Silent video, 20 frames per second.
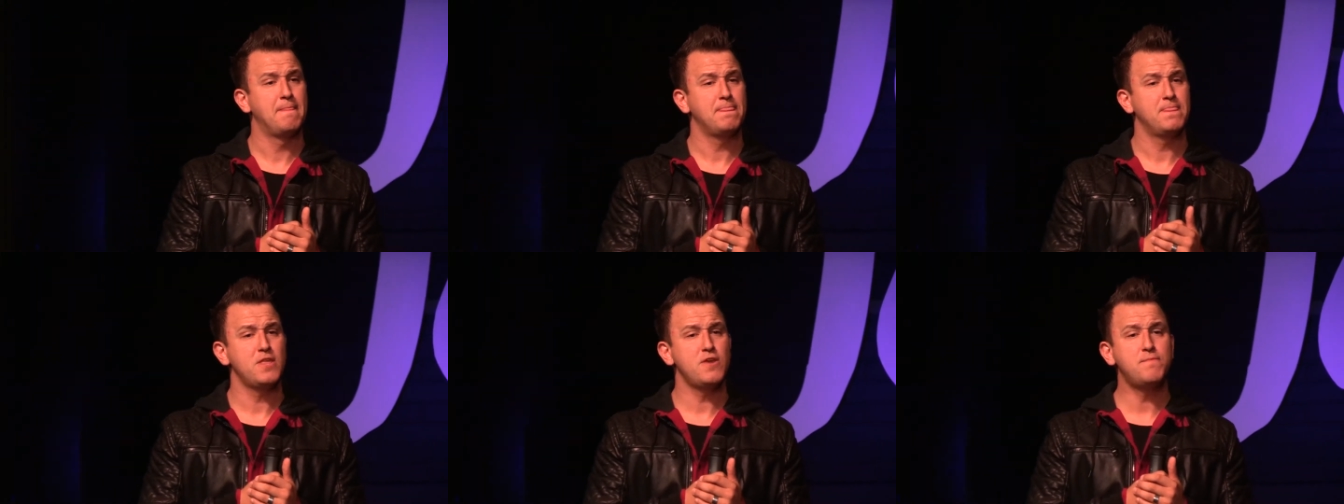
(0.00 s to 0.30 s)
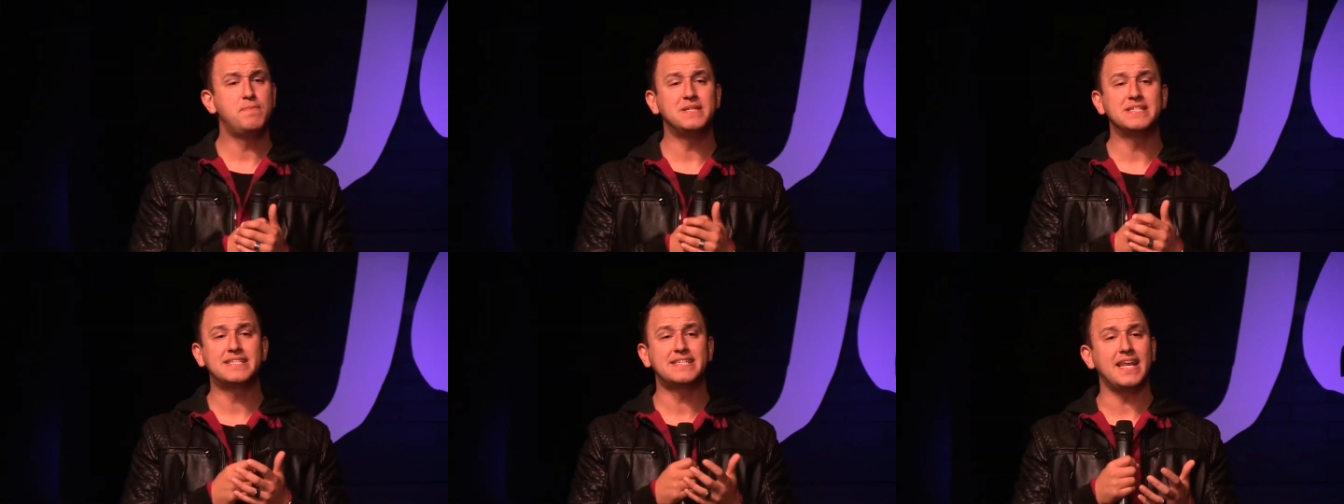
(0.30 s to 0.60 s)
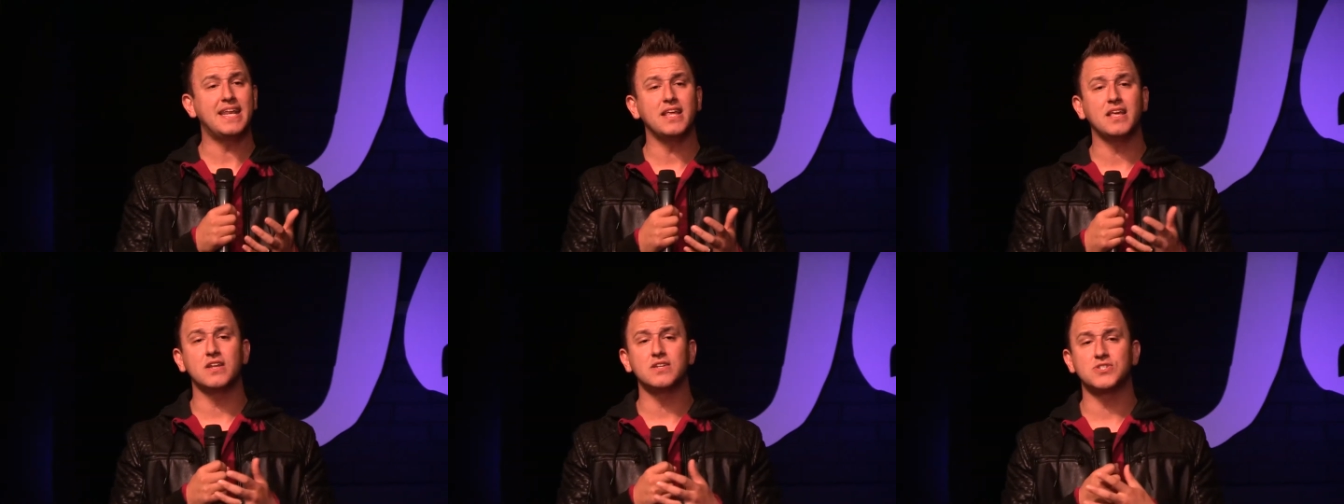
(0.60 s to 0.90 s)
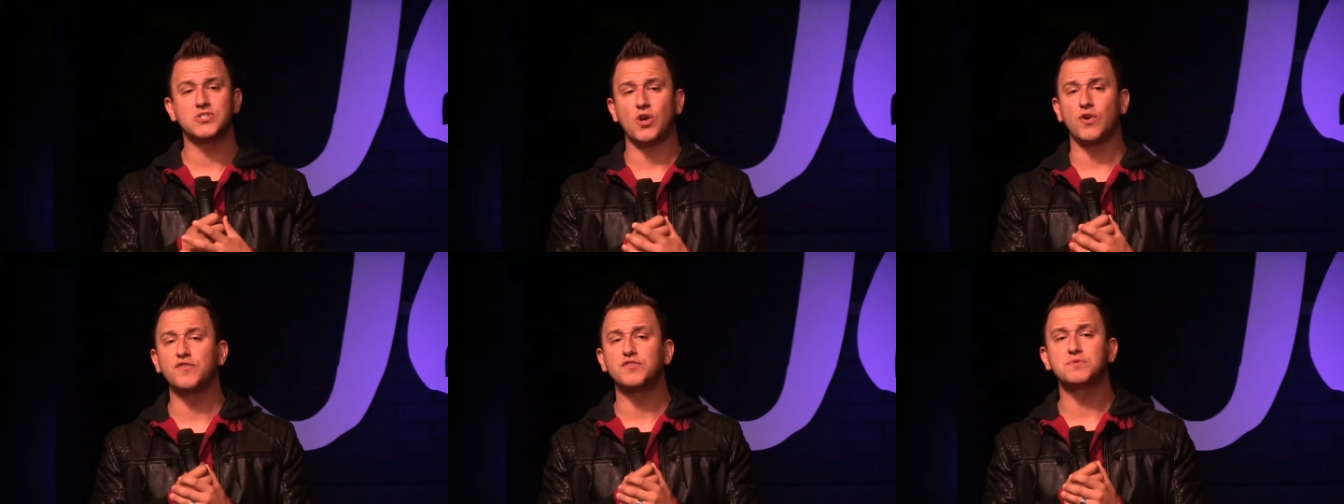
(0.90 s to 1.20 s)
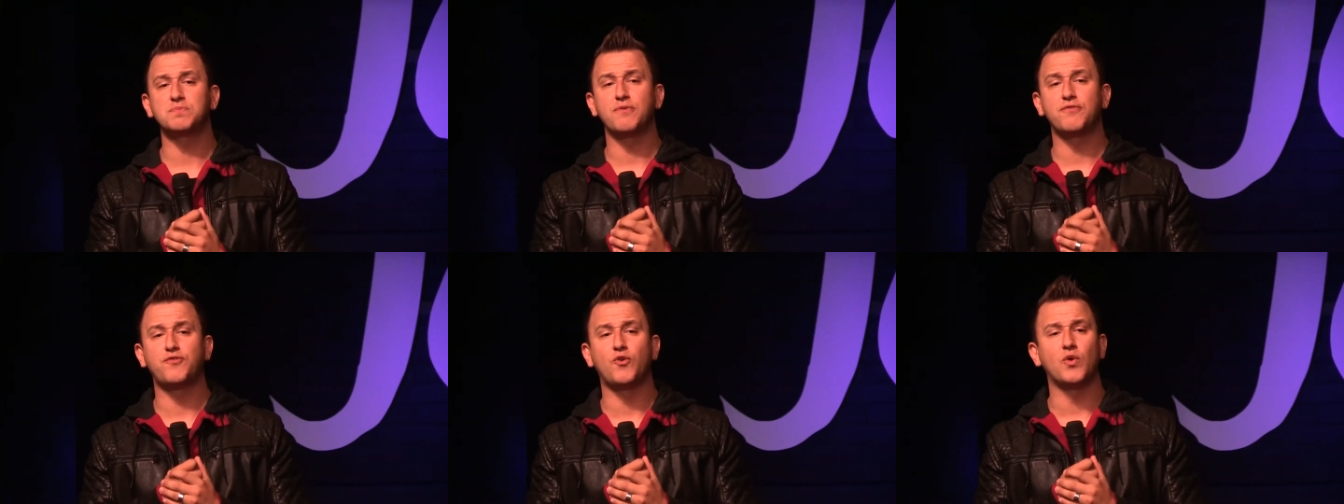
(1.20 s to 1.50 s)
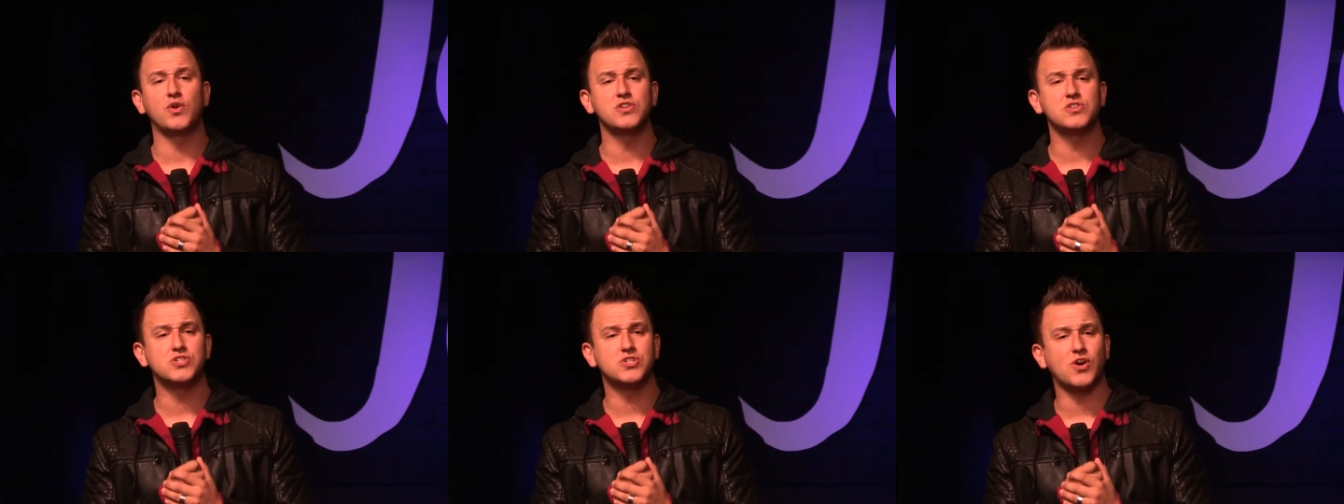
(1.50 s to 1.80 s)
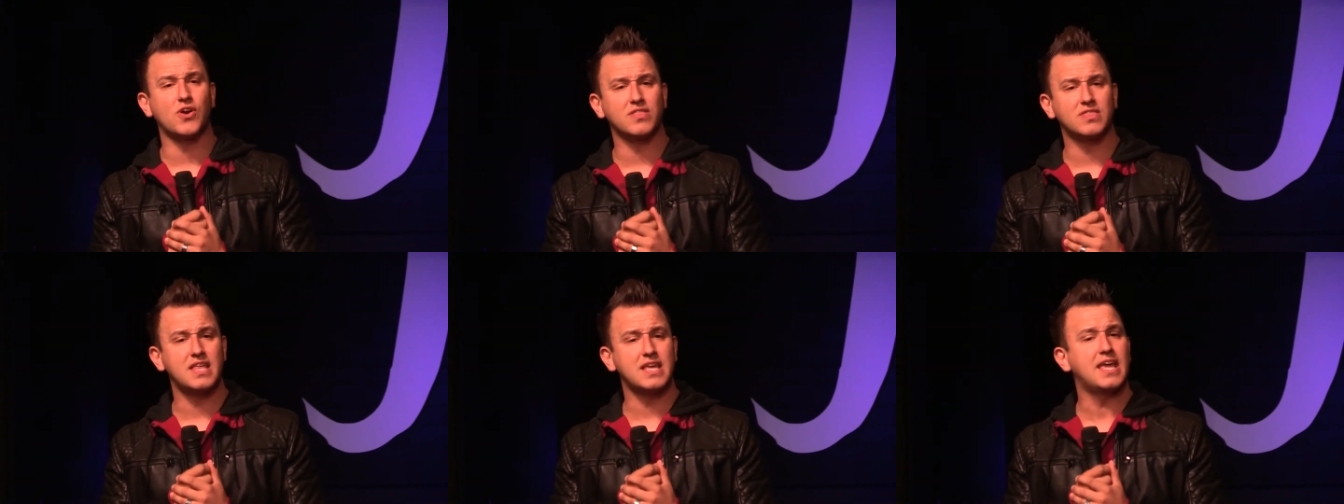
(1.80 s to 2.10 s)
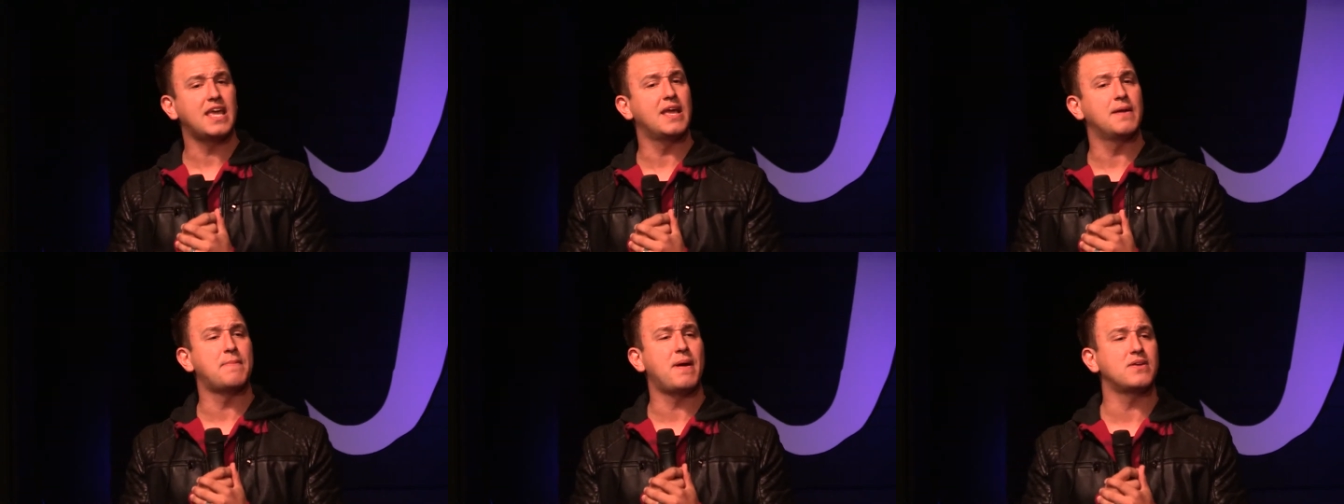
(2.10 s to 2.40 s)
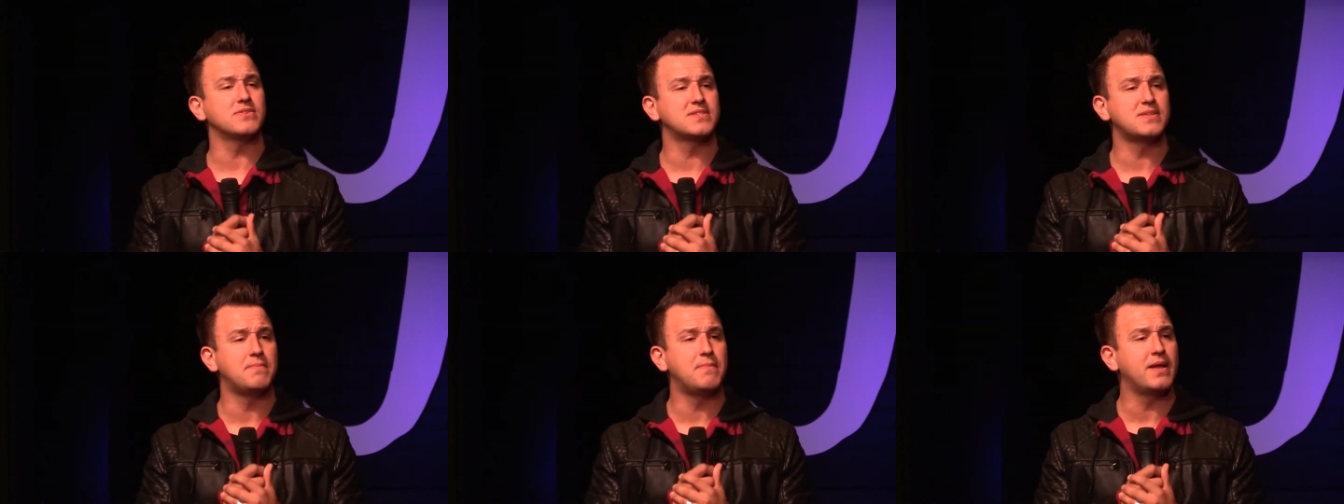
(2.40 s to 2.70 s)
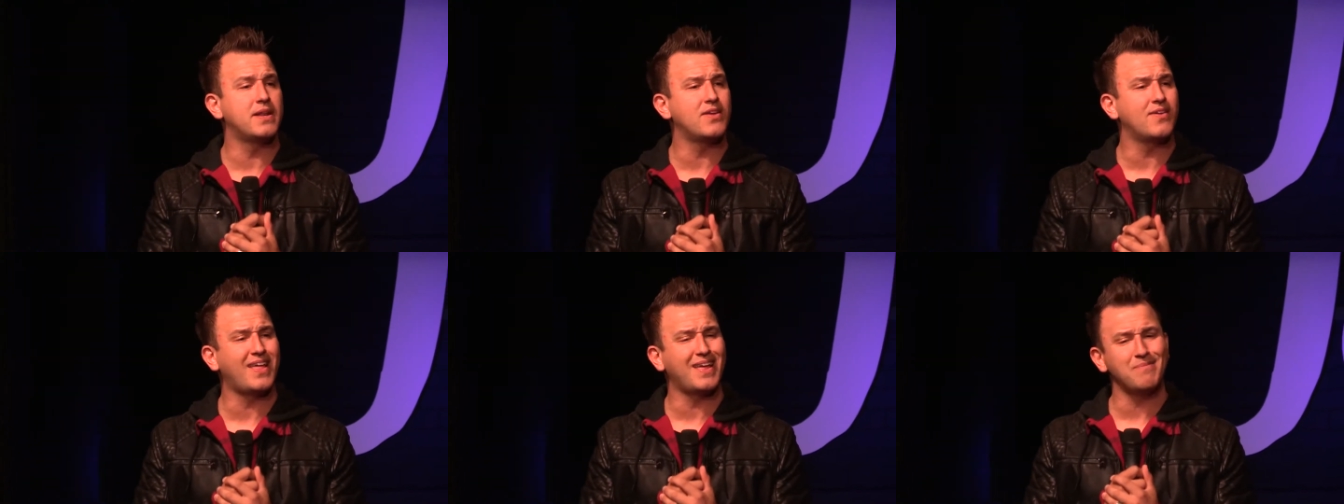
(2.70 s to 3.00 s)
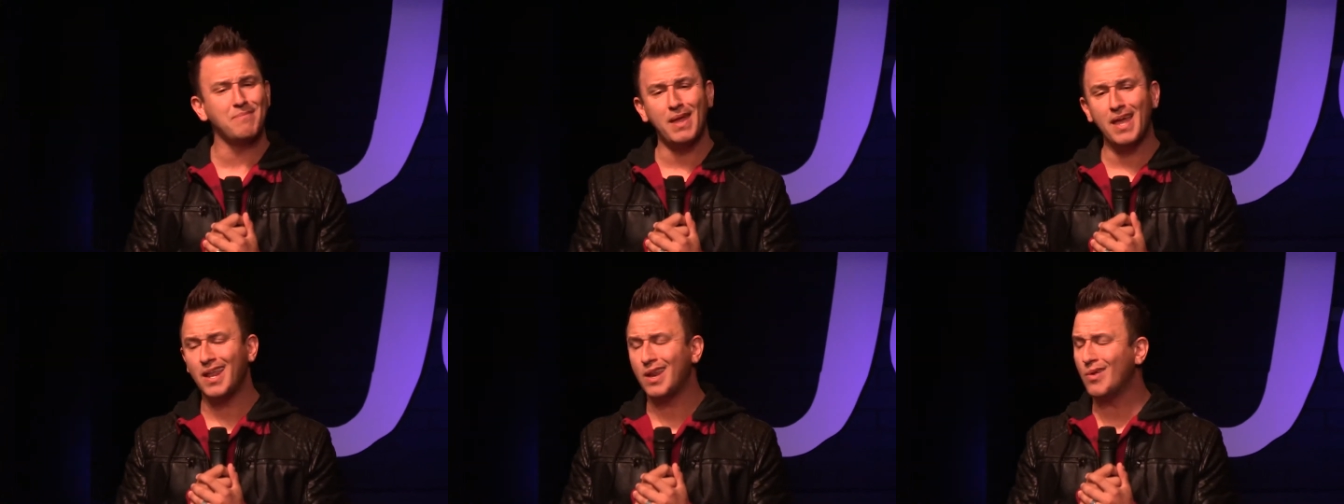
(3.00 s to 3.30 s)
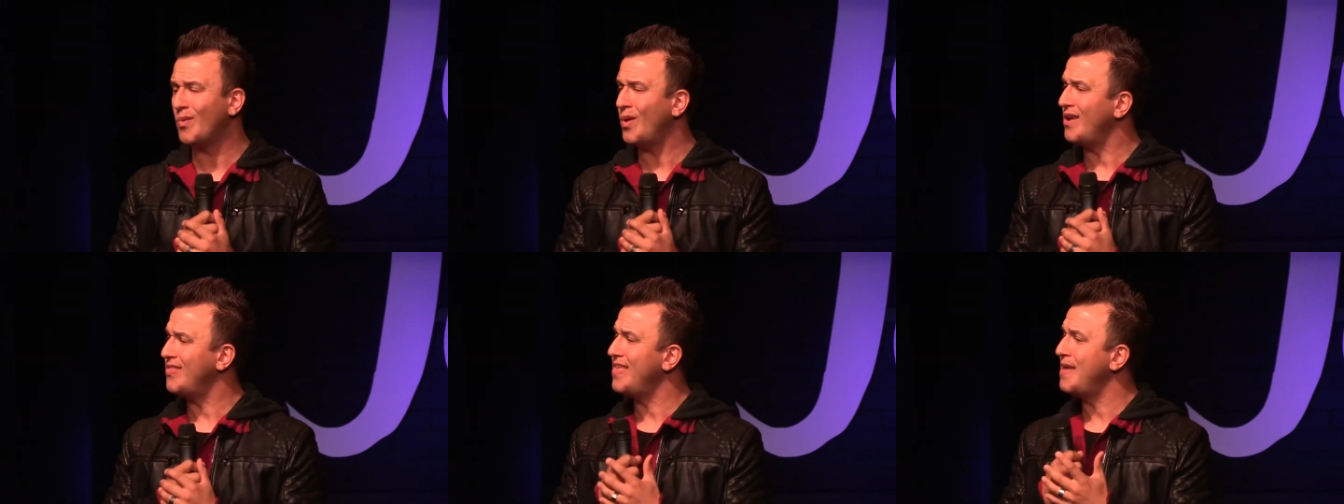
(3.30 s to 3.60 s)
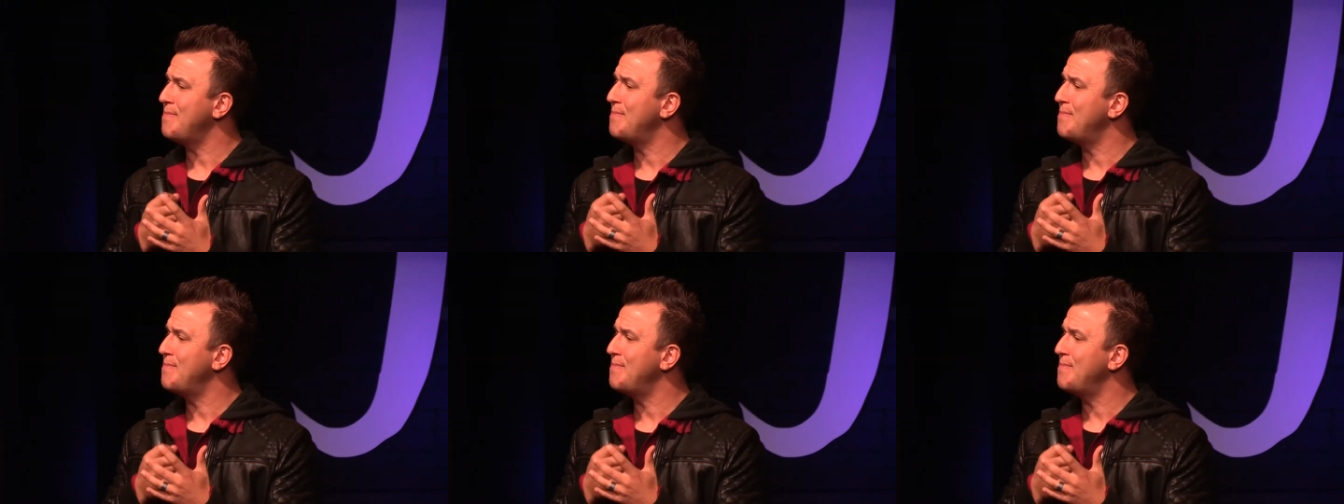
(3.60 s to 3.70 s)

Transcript: You've been sitting in a service before and you start thinking about somebody like, man, where have they